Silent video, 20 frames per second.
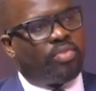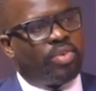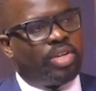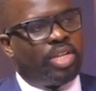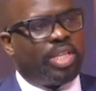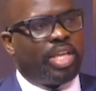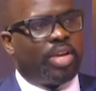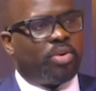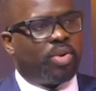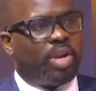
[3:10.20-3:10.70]
that
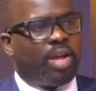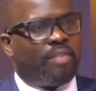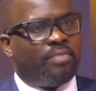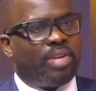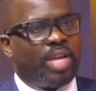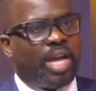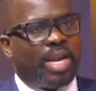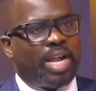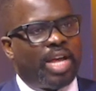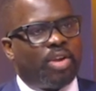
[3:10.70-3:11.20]
really they could
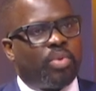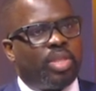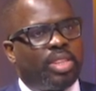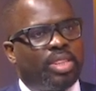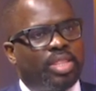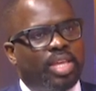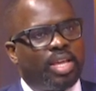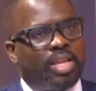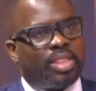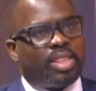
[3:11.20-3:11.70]
have done. And we
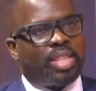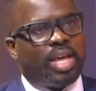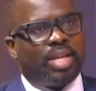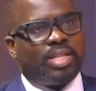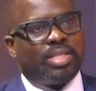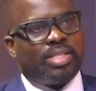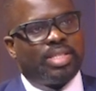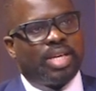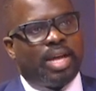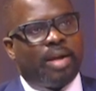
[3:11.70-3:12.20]
think
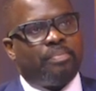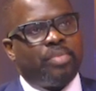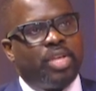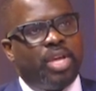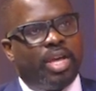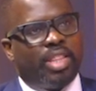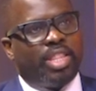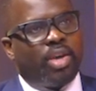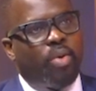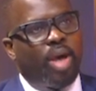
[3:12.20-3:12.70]
that
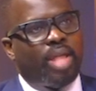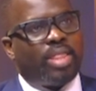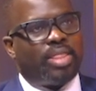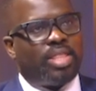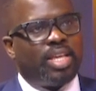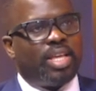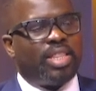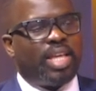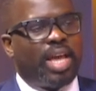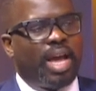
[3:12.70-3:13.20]
the one
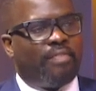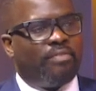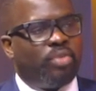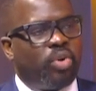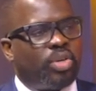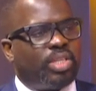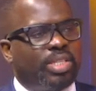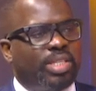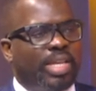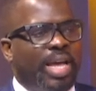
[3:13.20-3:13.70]
thing they have
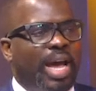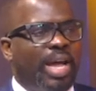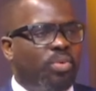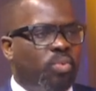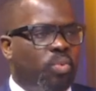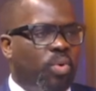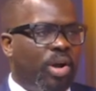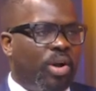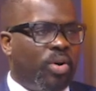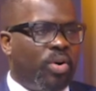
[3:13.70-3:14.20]
not
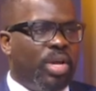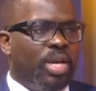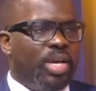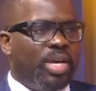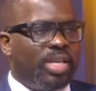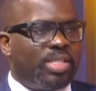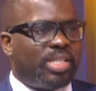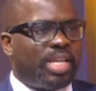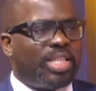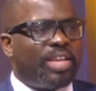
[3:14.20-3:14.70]
done well
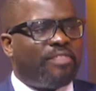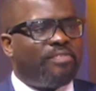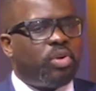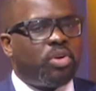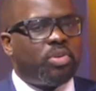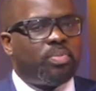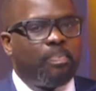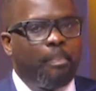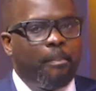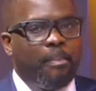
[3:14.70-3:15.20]
is that they've
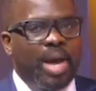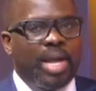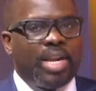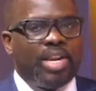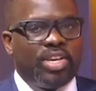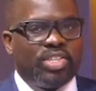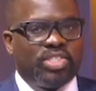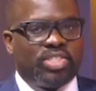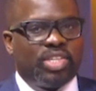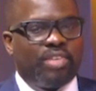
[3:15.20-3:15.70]
not
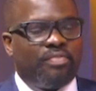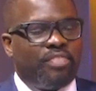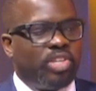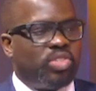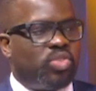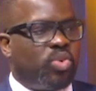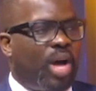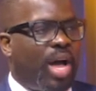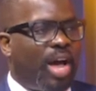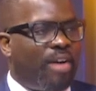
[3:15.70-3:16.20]
managed
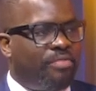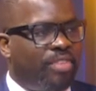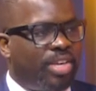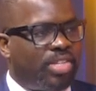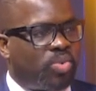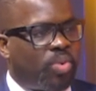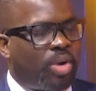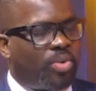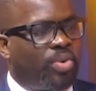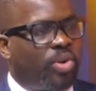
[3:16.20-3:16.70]
even to
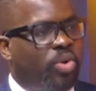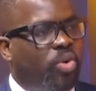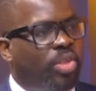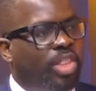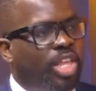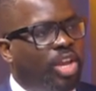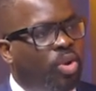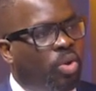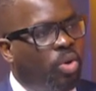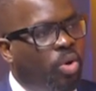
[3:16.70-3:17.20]
harvest what we
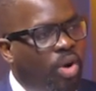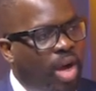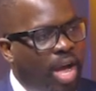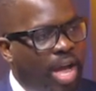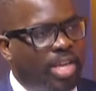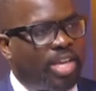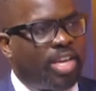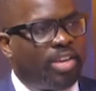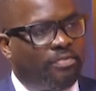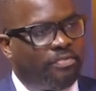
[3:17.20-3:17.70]
call the
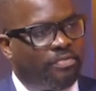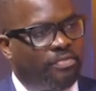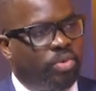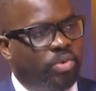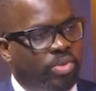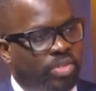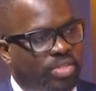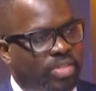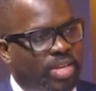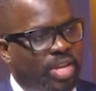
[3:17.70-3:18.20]
low-hanging
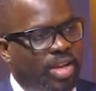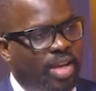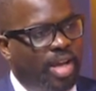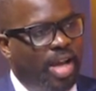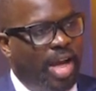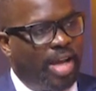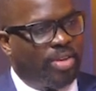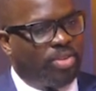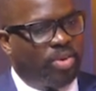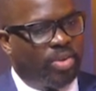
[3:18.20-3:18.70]
fruits,
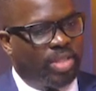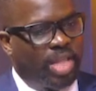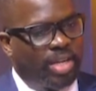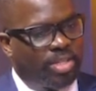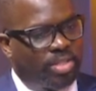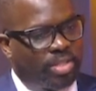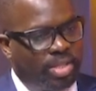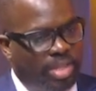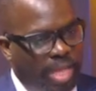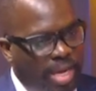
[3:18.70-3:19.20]
you know,
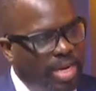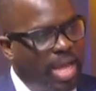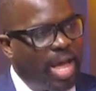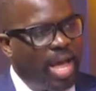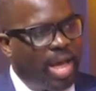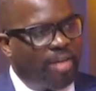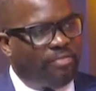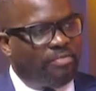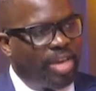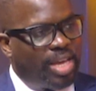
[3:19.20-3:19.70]
that
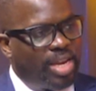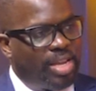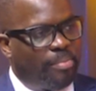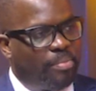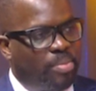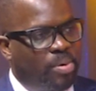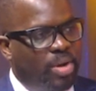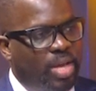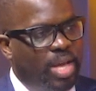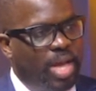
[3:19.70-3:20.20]
are
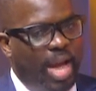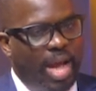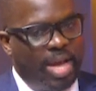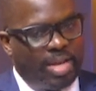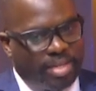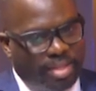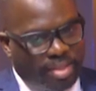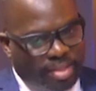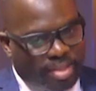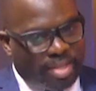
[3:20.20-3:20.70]
available.
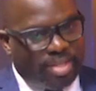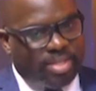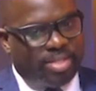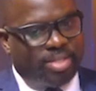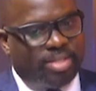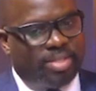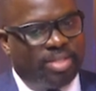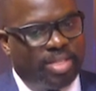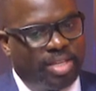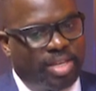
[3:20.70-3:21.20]
And
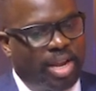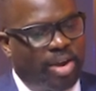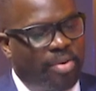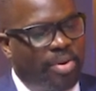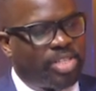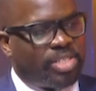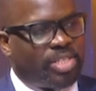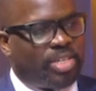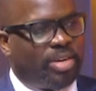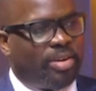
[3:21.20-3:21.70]
this
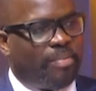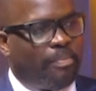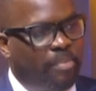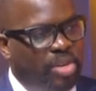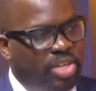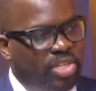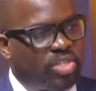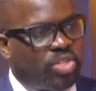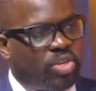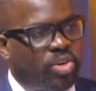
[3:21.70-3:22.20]
declaration,
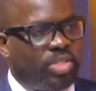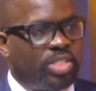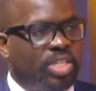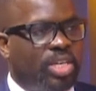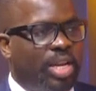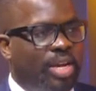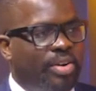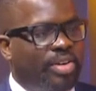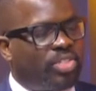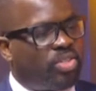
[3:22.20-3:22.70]
ministerial
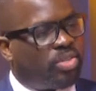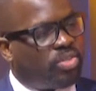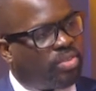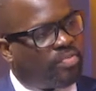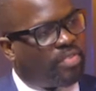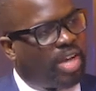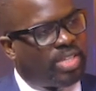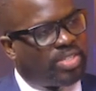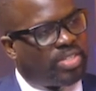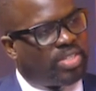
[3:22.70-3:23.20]
declarations
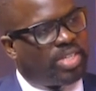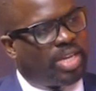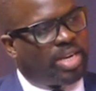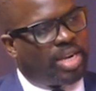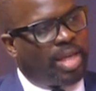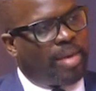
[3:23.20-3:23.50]
of assets